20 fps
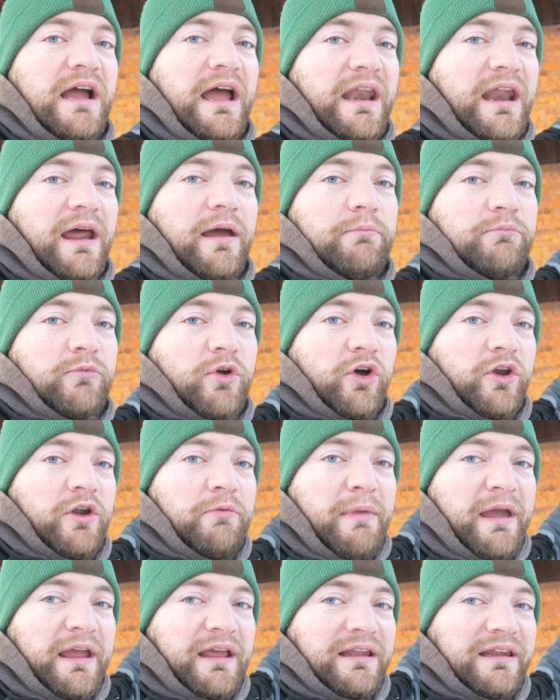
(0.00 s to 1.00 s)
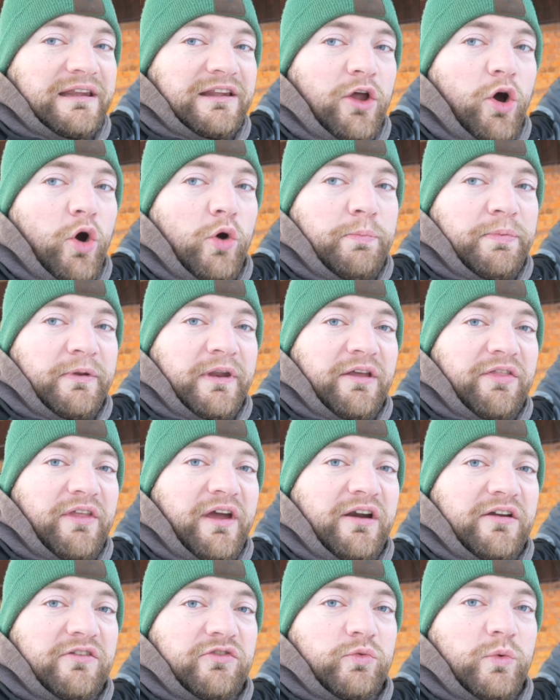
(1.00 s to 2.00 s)
And I'm going to make a little opening
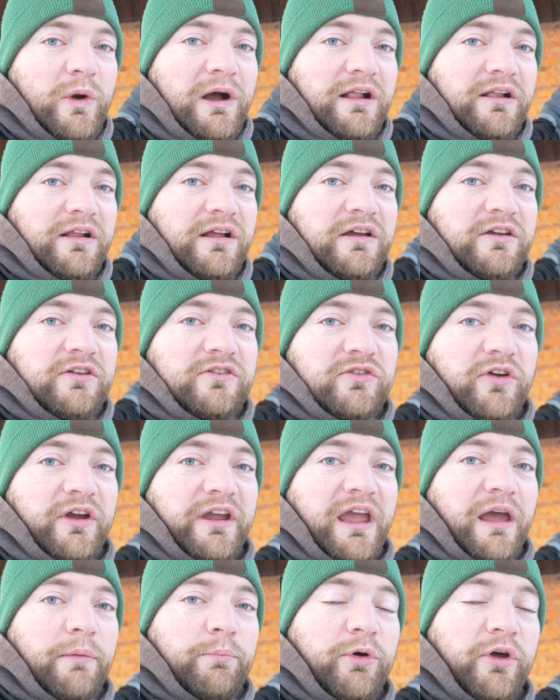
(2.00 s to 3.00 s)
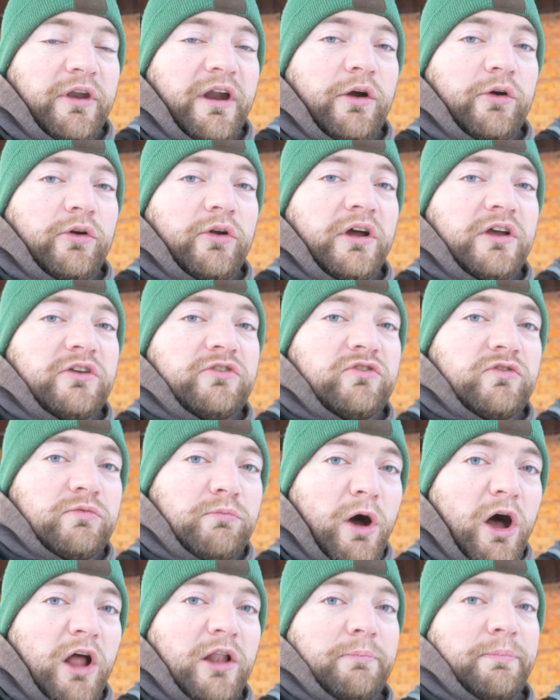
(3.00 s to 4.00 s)
there as well, so I can put our
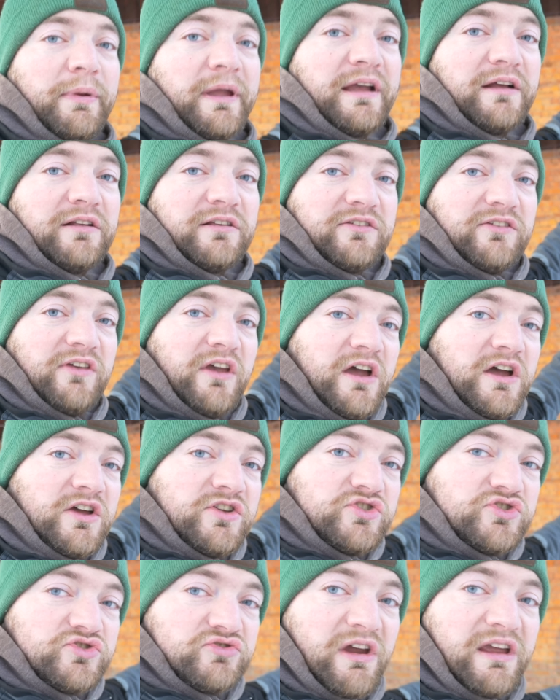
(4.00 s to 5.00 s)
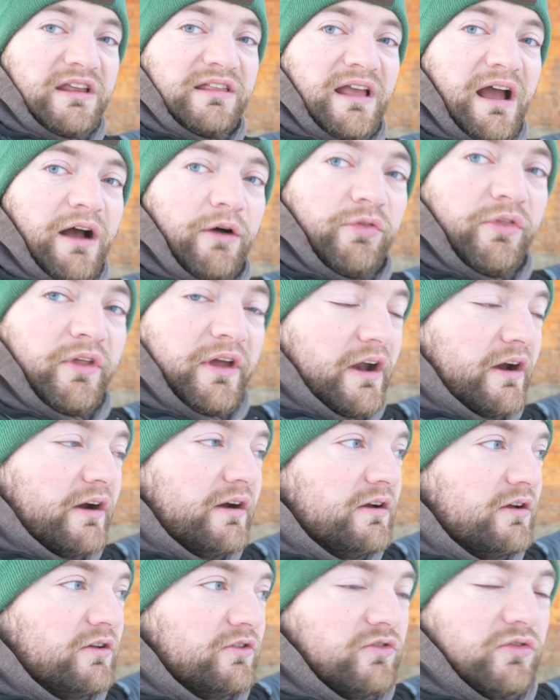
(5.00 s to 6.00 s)
small bales straight down
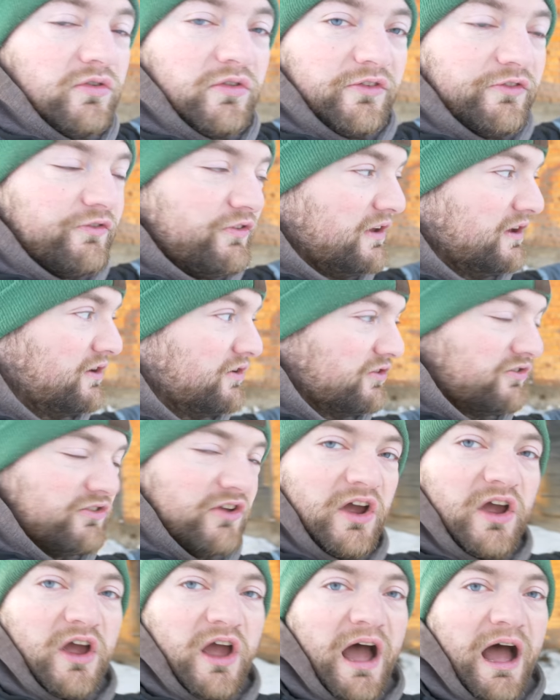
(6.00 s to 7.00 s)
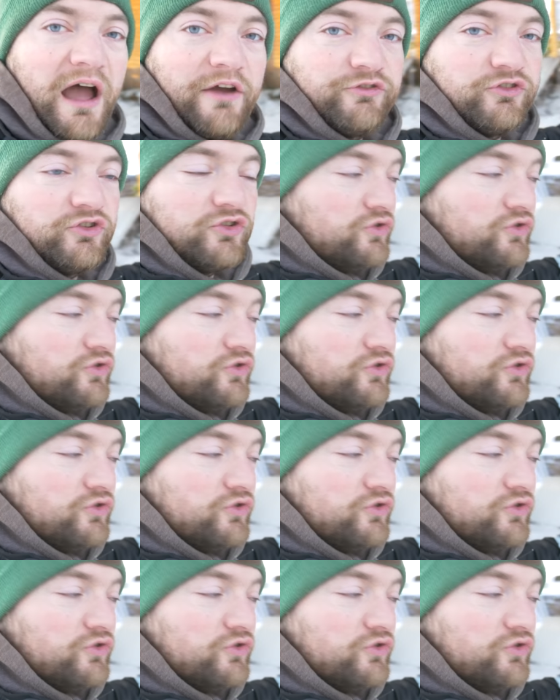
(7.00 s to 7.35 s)
there to the feeders. I have